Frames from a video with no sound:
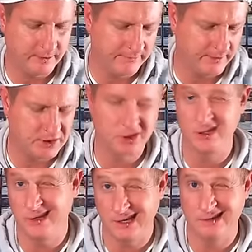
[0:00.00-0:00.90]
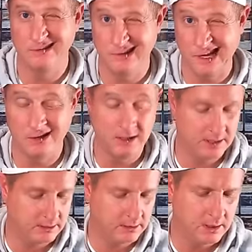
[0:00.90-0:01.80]
eventually like nail
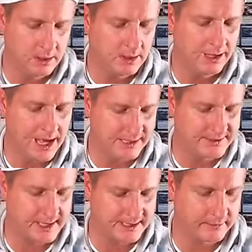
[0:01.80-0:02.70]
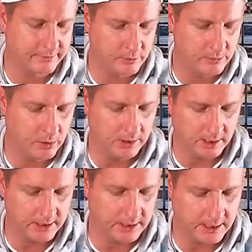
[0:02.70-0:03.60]
it I just got to get the three point
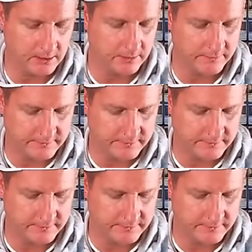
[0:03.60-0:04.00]
lighting down. It's